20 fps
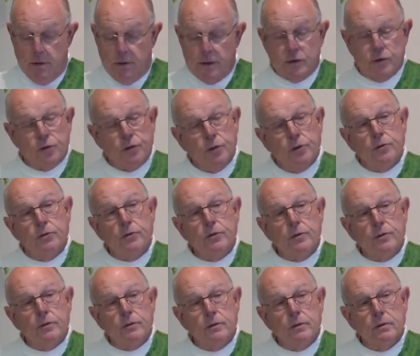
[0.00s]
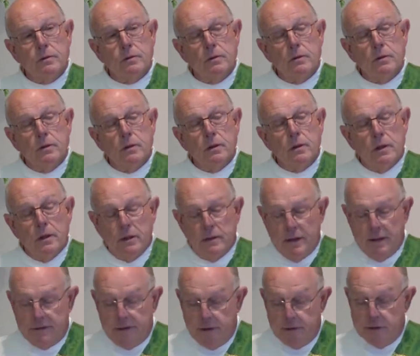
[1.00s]
The truth
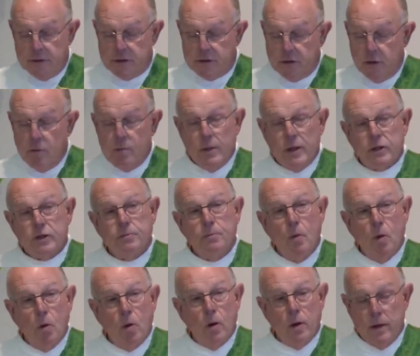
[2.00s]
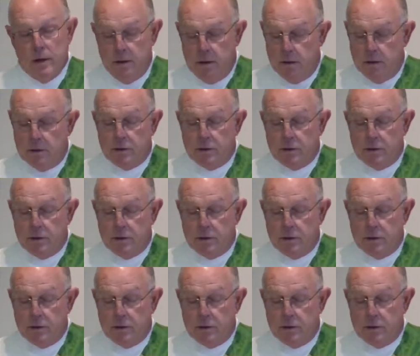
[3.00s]
that there is so much more